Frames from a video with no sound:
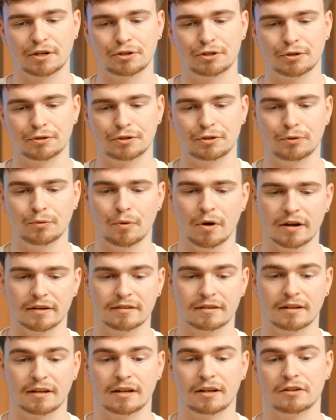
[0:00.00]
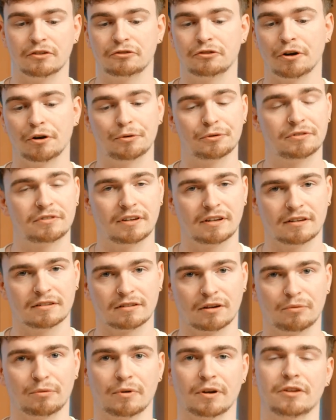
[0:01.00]
ratios you want. So seeing
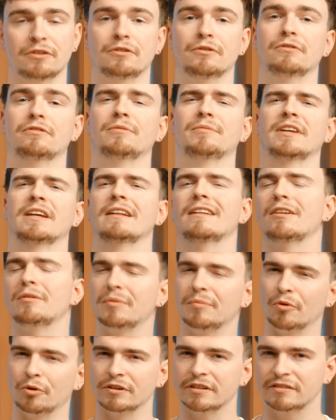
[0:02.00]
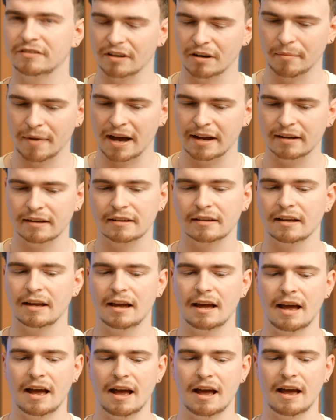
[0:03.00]
as I wanna do something a little bit more cinematic,
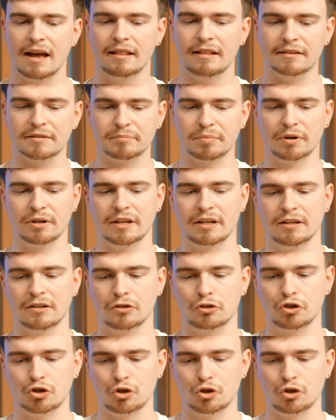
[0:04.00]
uh, let's put in